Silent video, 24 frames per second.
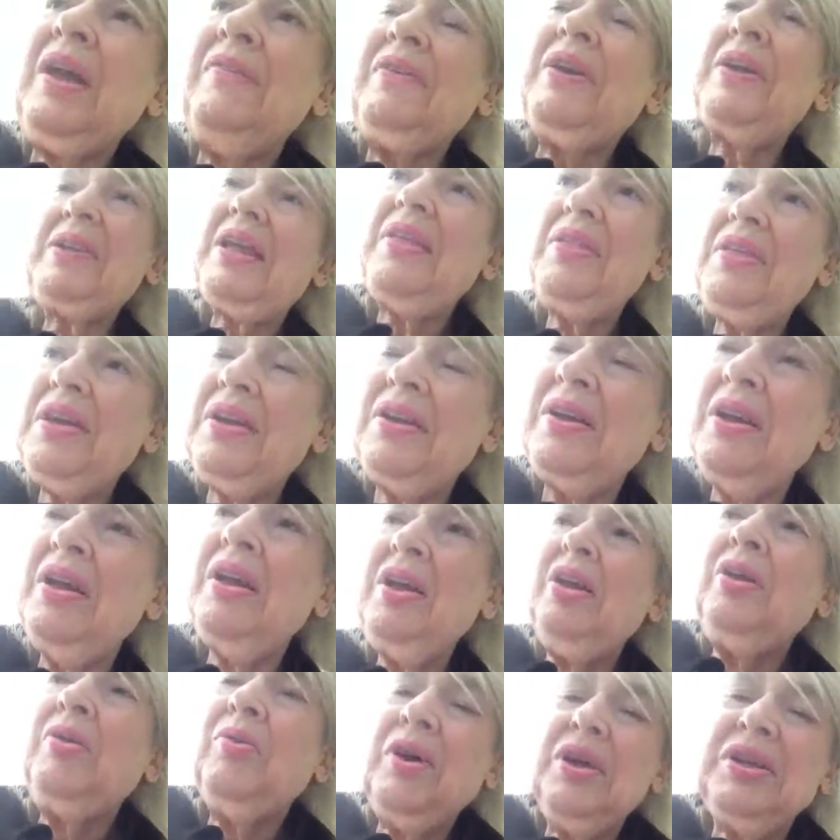fact, I think
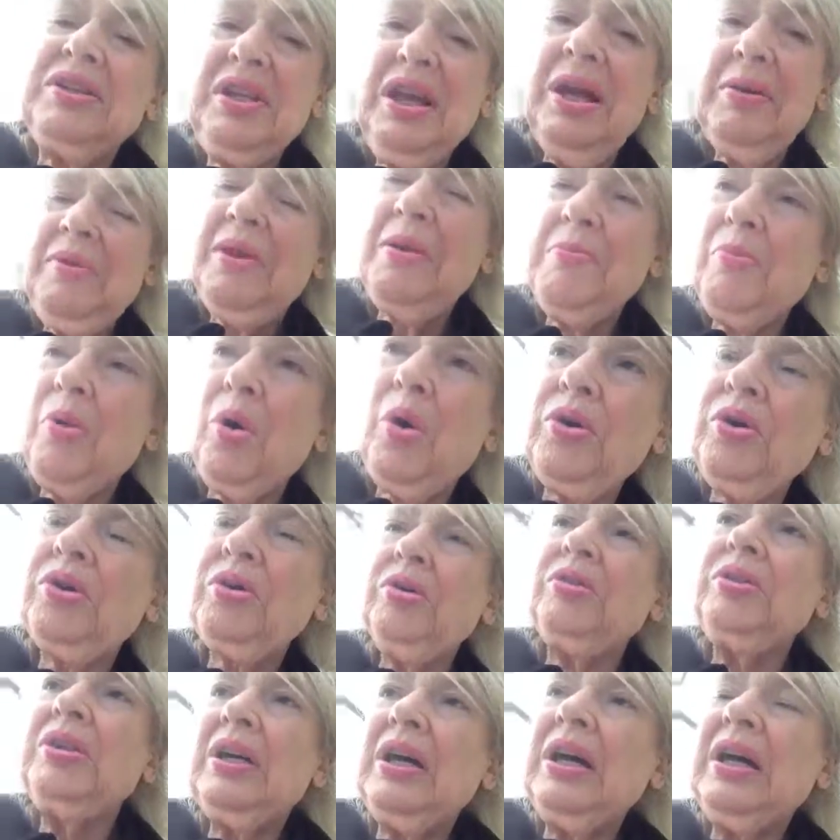one time they
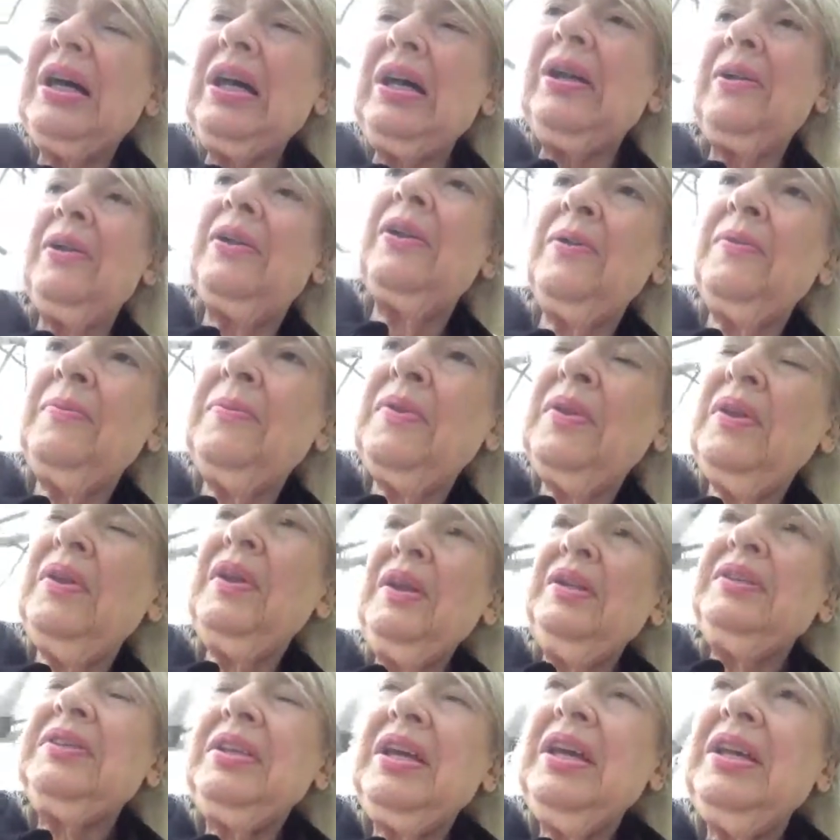mortared
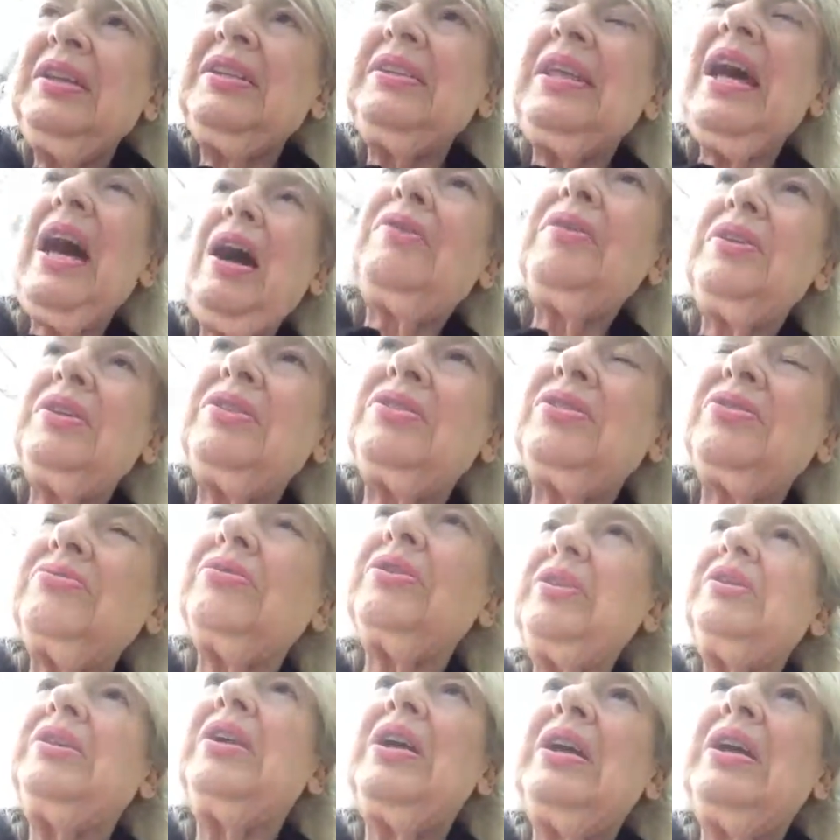10 Downing Street,